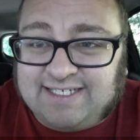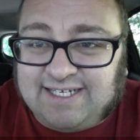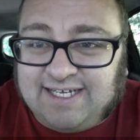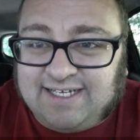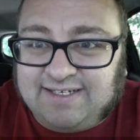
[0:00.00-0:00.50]

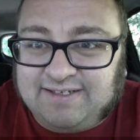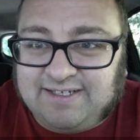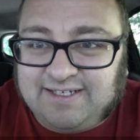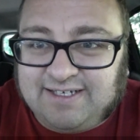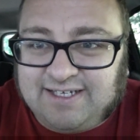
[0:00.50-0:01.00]
Uh,
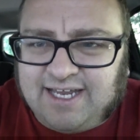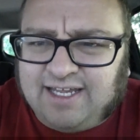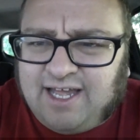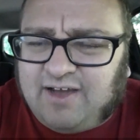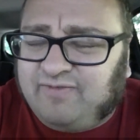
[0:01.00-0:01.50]
Gotta
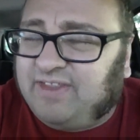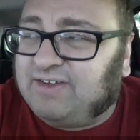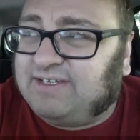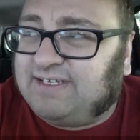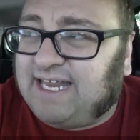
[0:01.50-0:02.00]
love
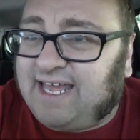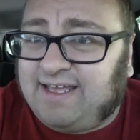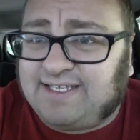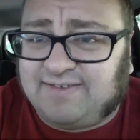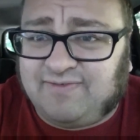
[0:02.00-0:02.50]
those
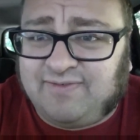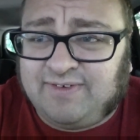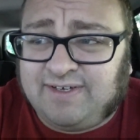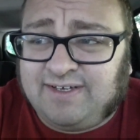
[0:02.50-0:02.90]
days of